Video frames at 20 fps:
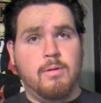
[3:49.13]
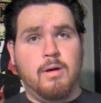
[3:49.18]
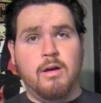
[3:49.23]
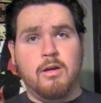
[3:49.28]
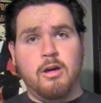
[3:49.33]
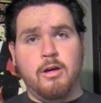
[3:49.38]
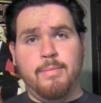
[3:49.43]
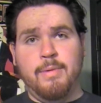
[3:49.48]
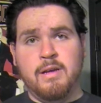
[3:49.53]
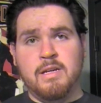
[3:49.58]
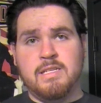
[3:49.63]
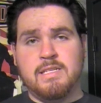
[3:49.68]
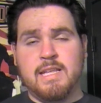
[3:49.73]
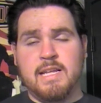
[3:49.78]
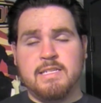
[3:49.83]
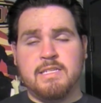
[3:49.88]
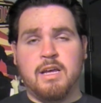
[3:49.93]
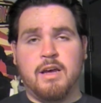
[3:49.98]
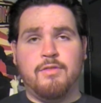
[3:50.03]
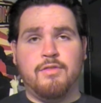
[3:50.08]
Well, Code Monkeys,
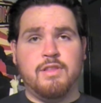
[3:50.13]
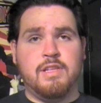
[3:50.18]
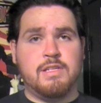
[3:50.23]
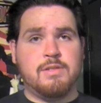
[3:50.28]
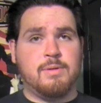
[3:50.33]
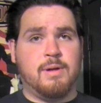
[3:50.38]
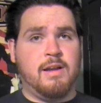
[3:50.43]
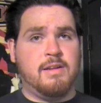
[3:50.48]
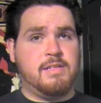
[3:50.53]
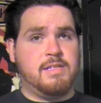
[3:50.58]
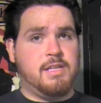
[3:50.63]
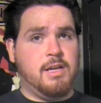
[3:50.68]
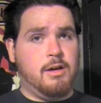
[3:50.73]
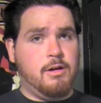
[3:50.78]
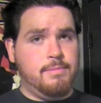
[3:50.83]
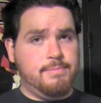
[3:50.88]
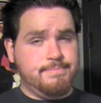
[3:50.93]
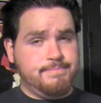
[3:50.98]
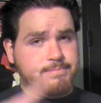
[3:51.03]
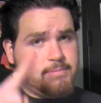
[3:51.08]
that's all for this round,
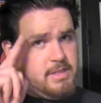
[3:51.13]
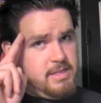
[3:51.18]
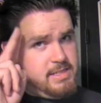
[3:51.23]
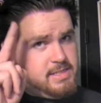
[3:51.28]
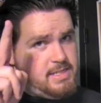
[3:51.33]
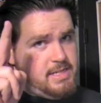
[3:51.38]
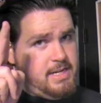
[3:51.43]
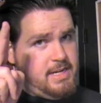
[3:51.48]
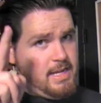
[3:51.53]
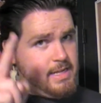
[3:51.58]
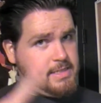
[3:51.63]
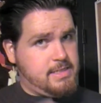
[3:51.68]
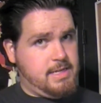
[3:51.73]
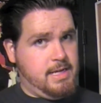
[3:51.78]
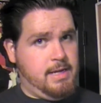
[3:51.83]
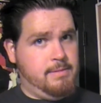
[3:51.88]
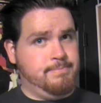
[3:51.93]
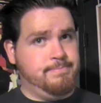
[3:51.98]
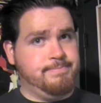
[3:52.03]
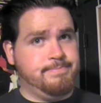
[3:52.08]
so I'll see you next
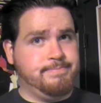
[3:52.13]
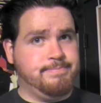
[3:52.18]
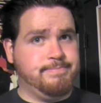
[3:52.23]
time.